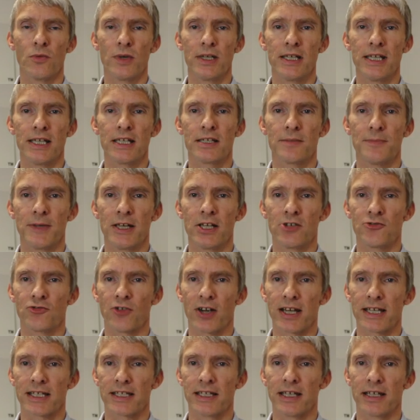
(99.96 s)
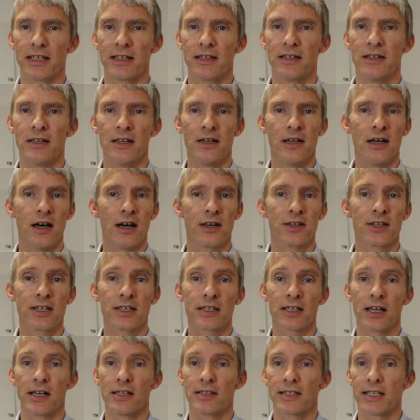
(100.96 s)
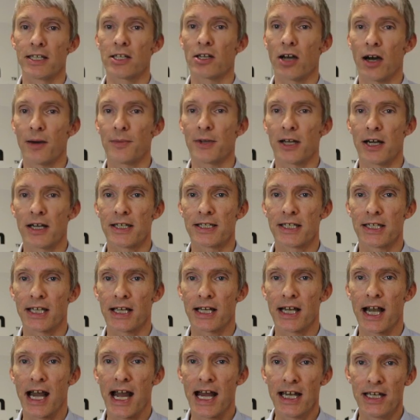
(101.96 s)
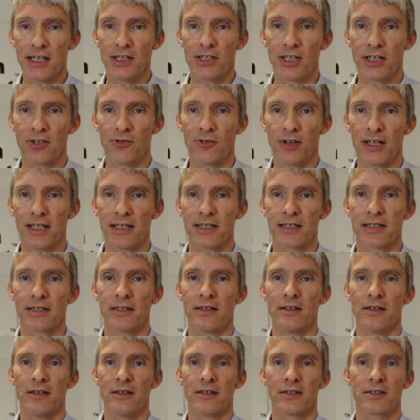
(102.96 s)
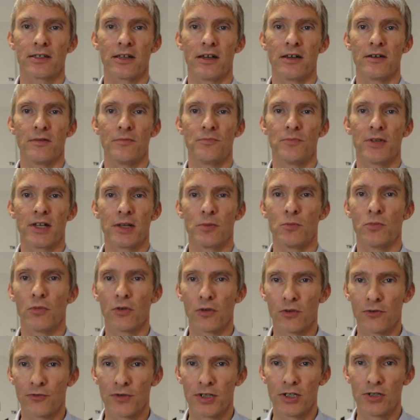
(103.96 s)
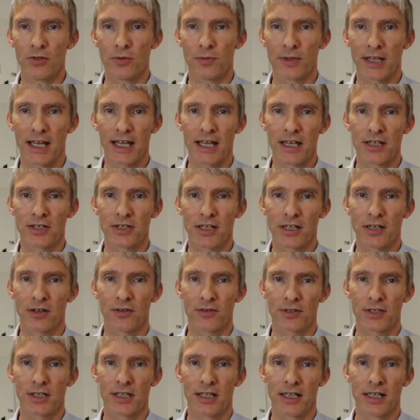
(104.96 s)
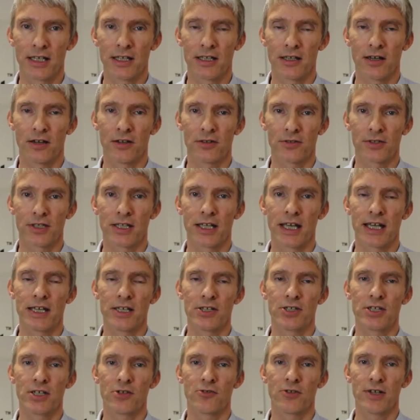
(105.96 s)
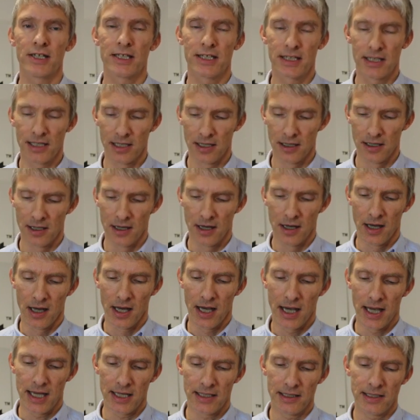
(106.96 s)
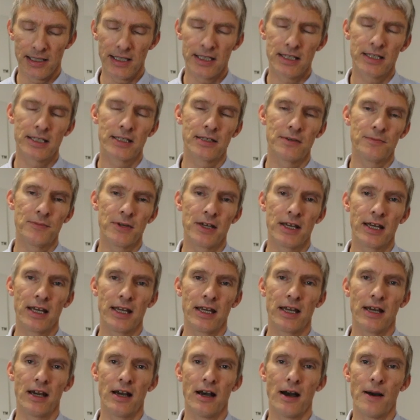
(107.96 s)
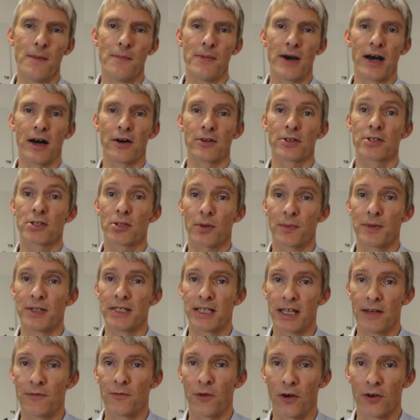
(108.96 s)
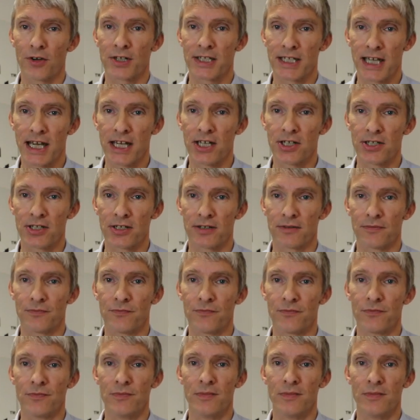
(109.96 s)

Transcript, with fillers: we need to be addressing are things like decarbonising energy grids, so putting more renewable energy onto the energy grids. It needs to be about stopping deforestation.